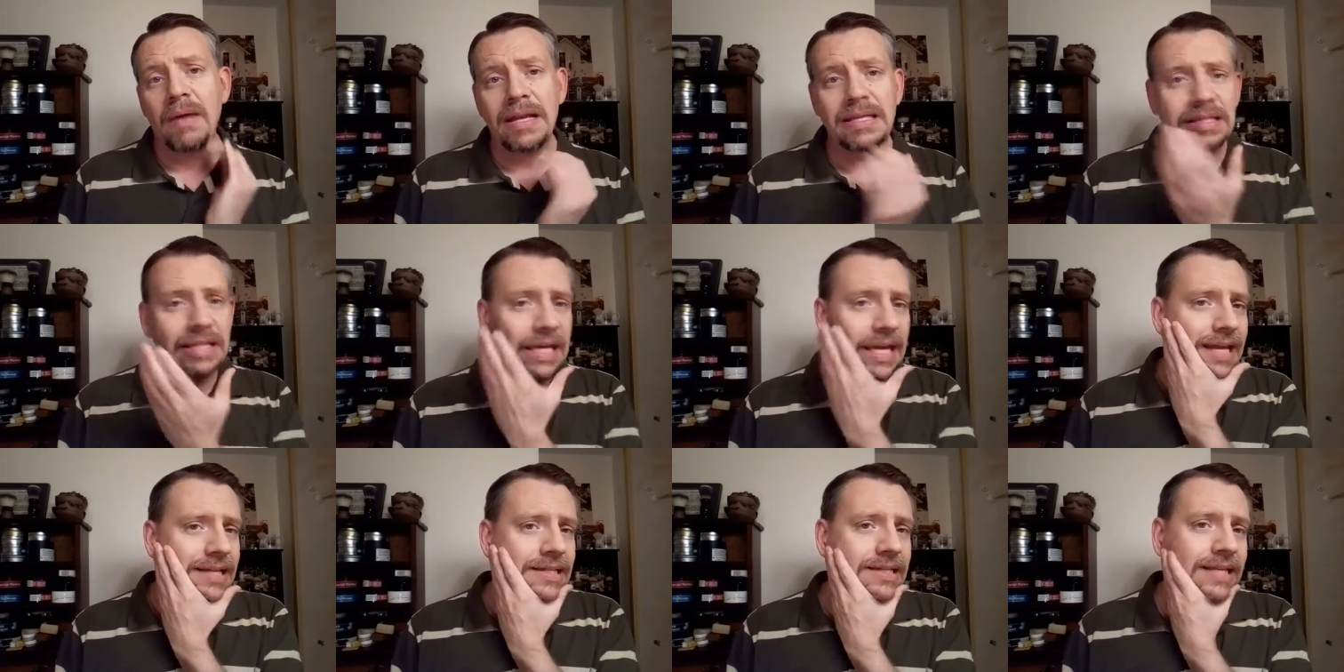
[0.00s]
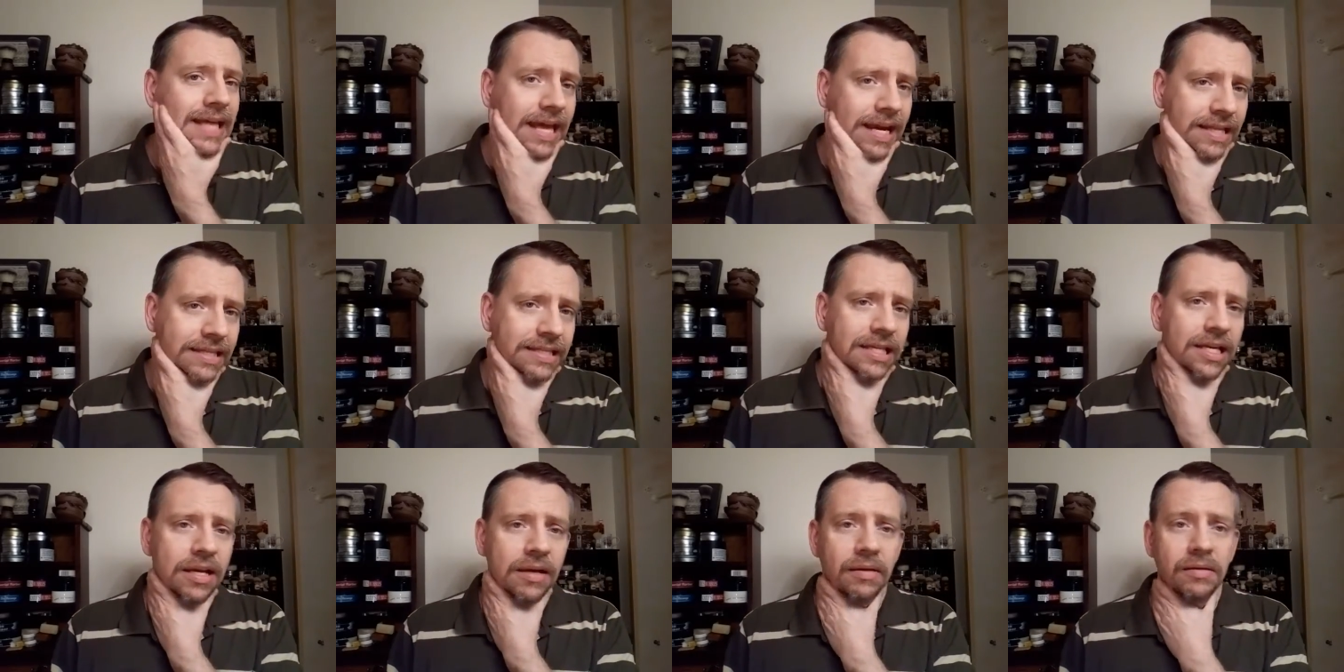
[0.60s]
skin has a
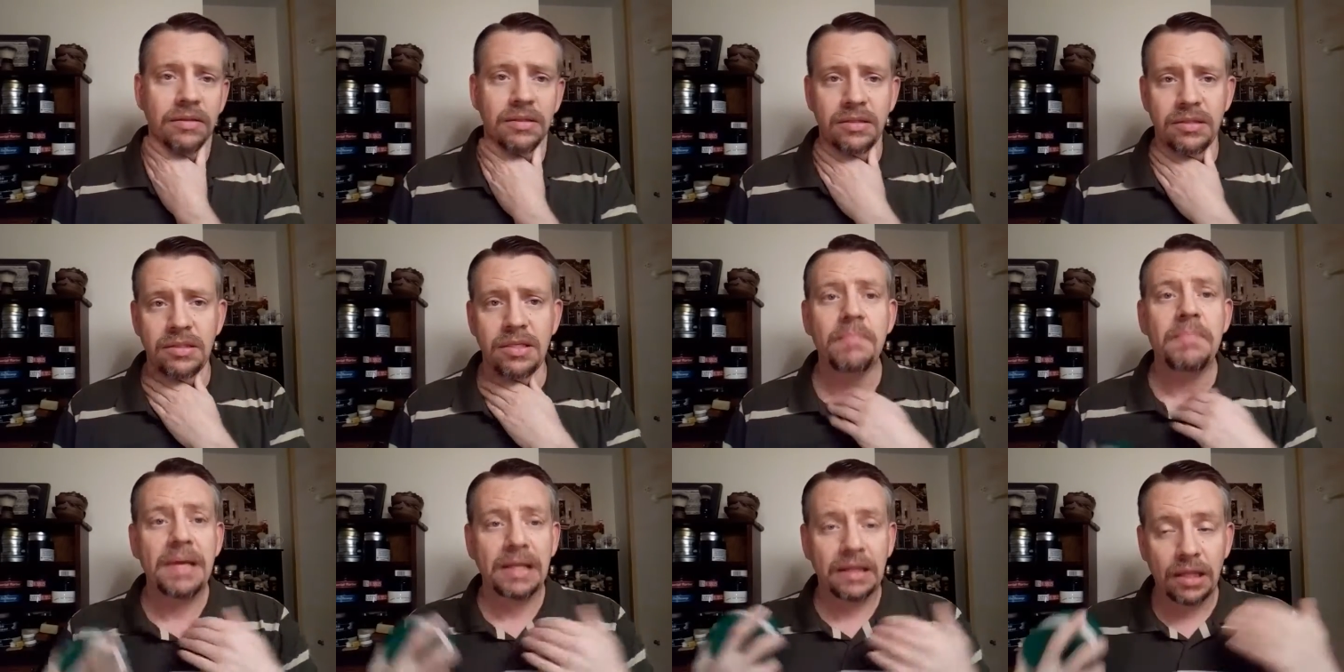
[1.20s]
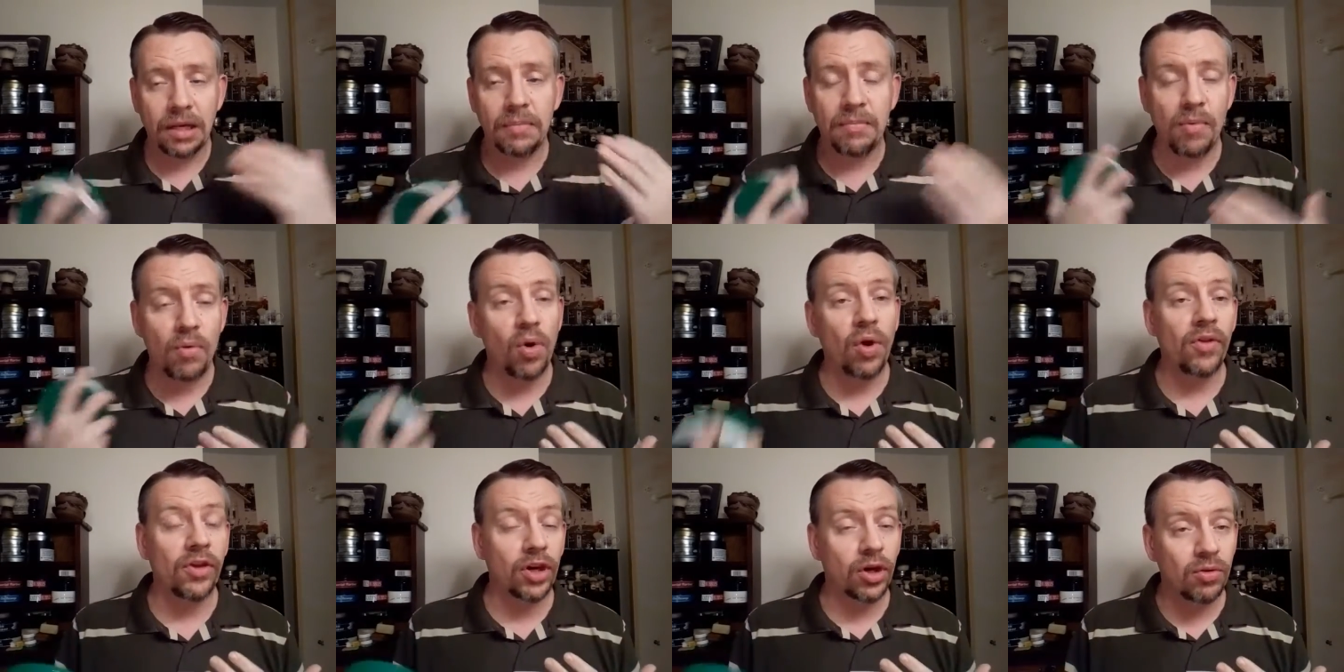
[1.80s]
tendency to be a little bit
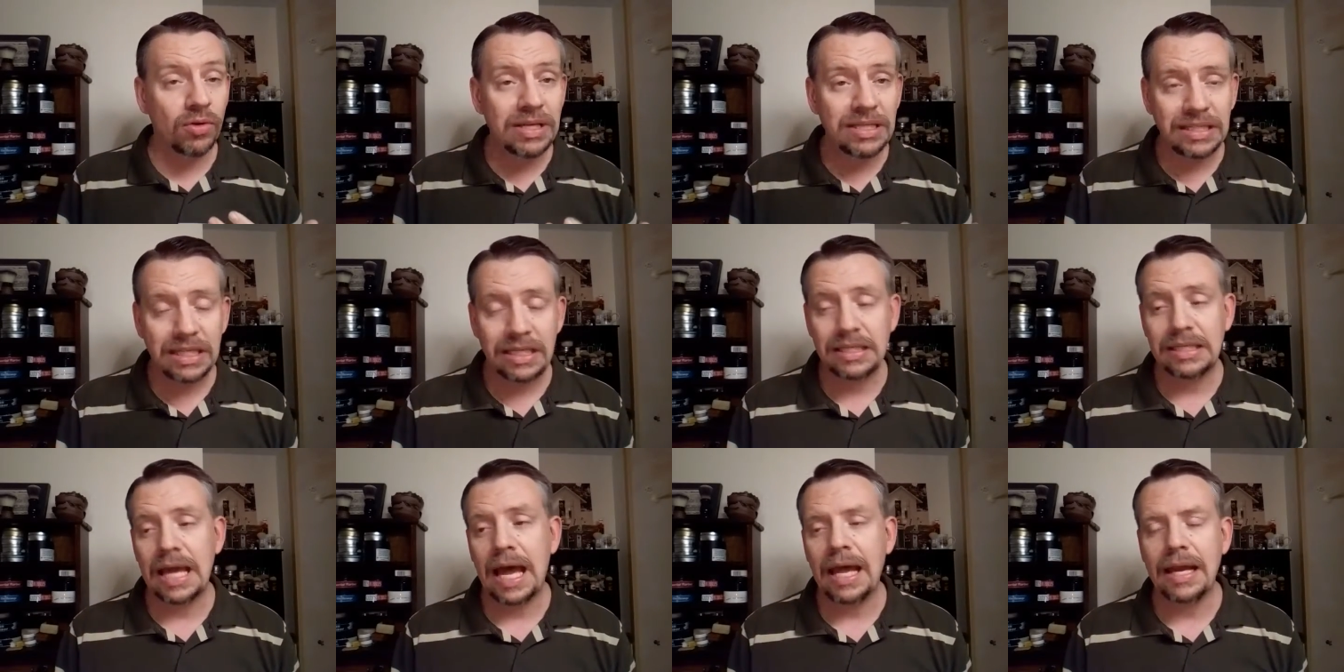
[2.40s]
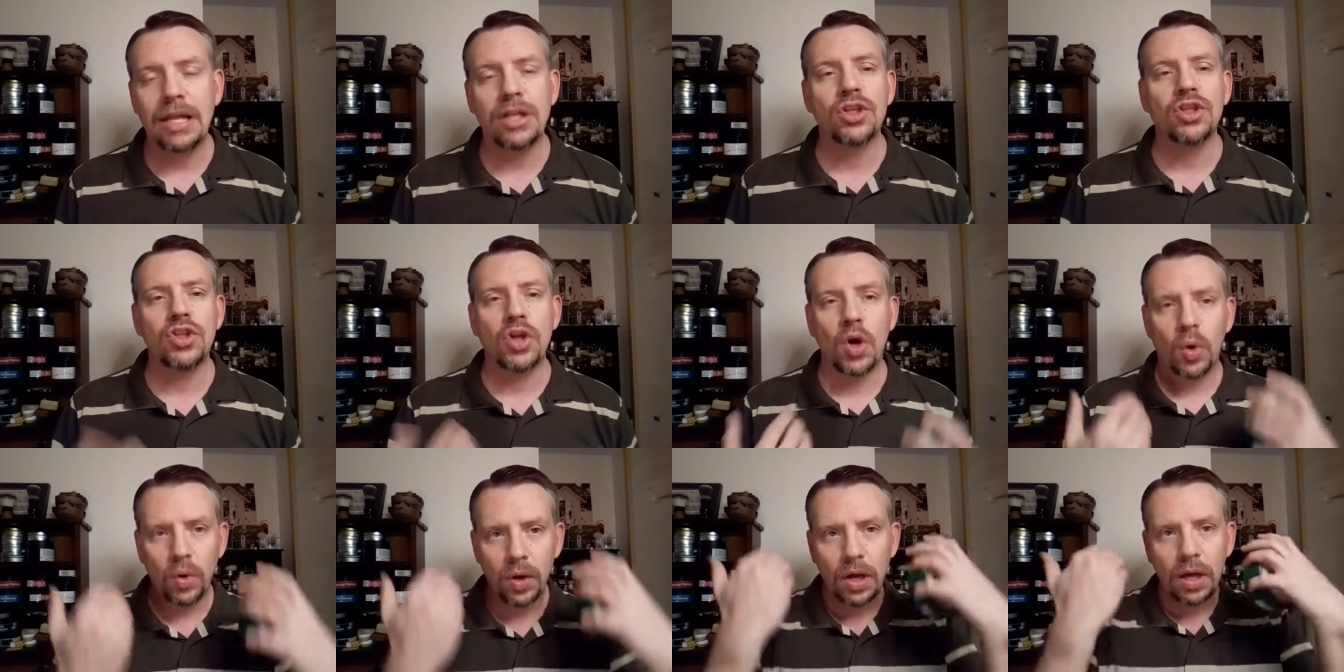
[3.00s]
more on the greasy side, and
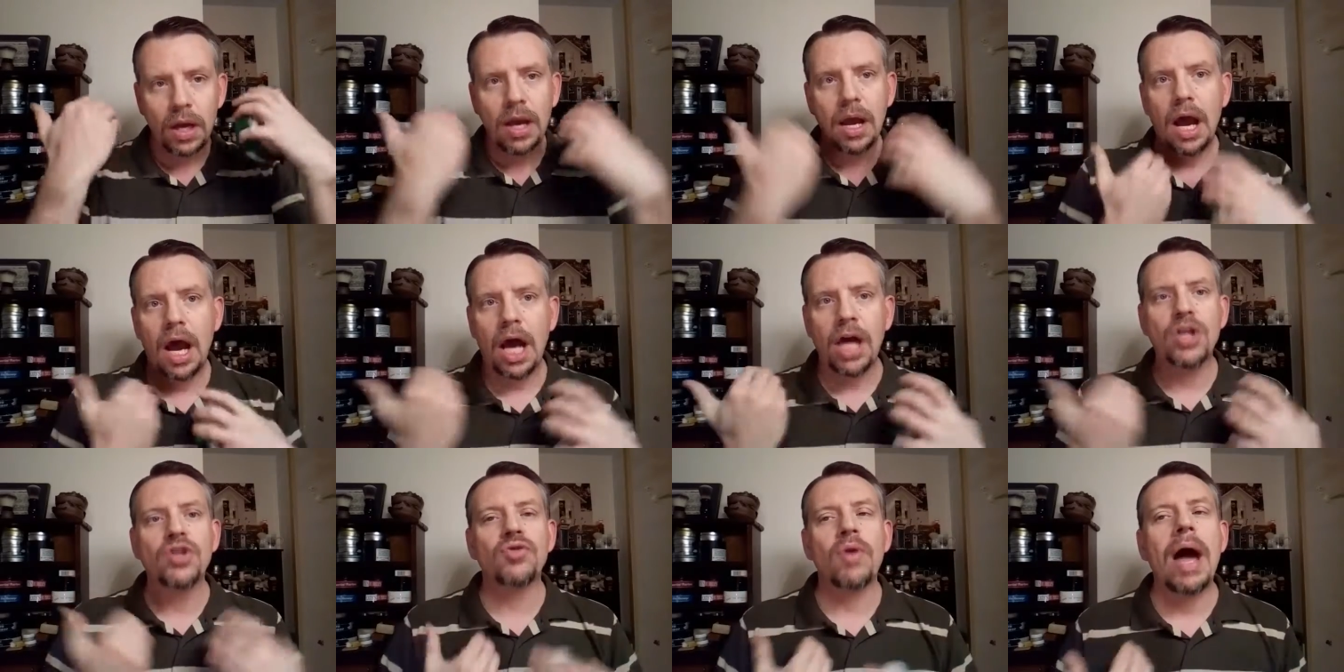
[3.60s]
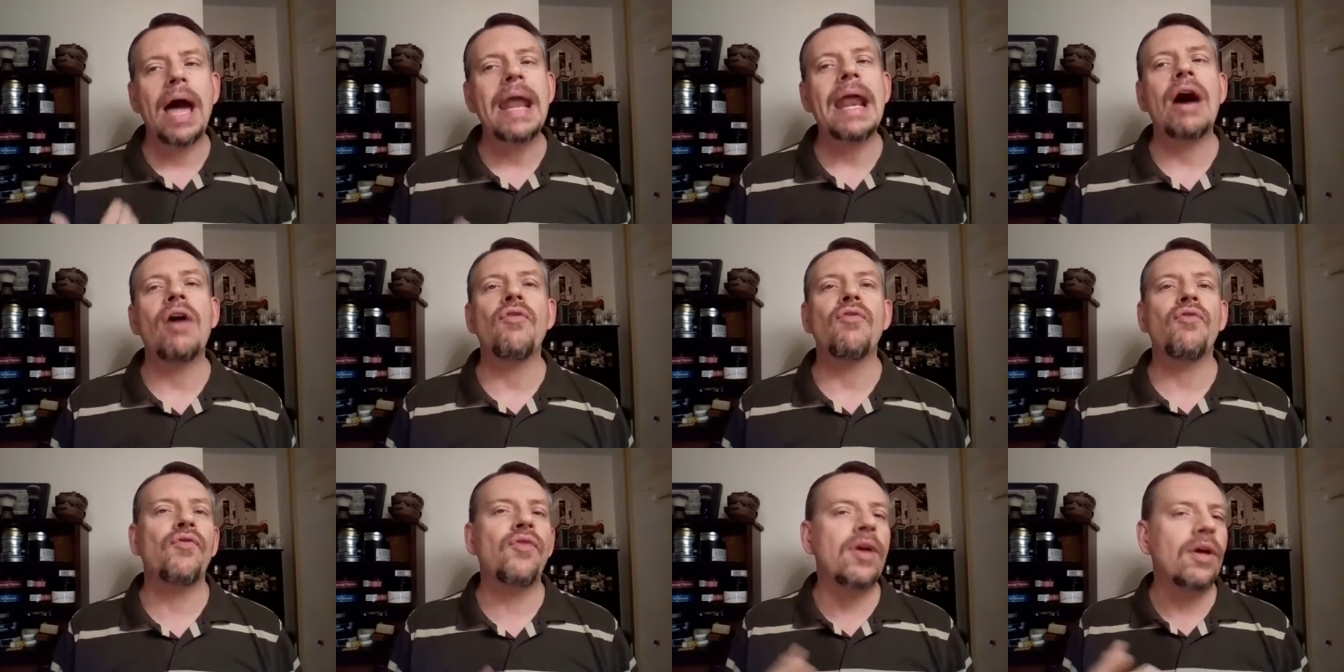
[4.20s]
so a dried
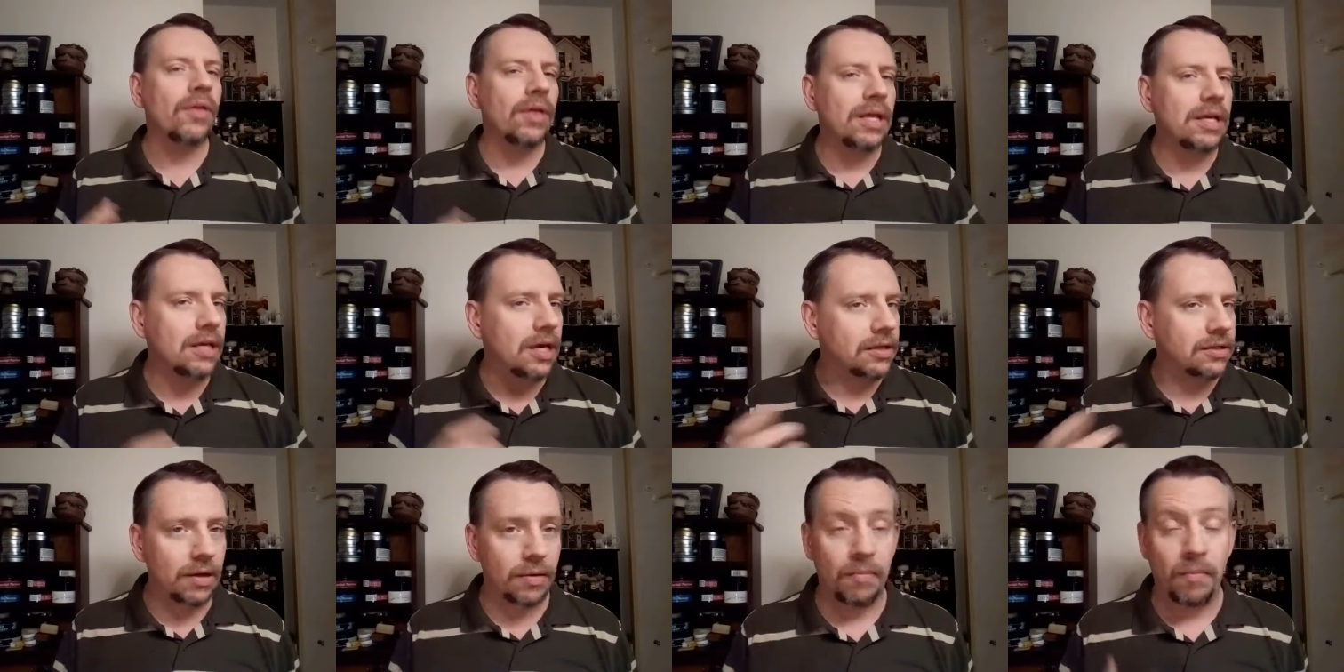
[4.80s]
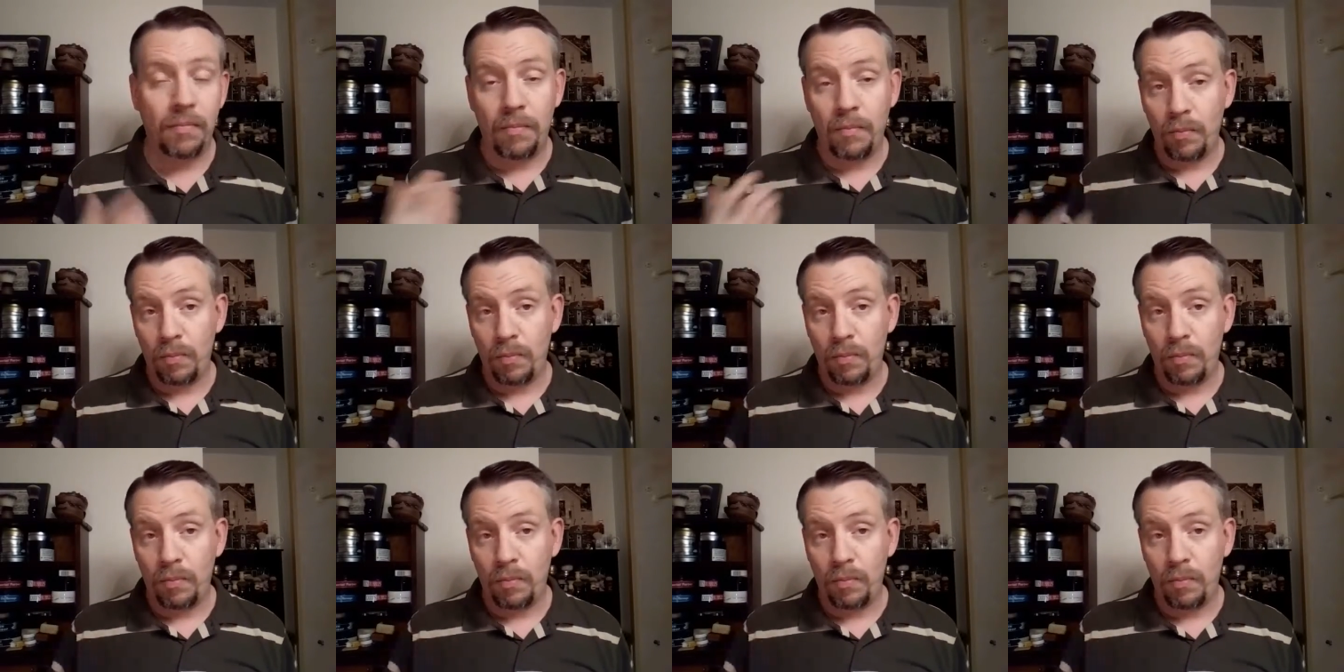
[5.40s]
out feeling doesn't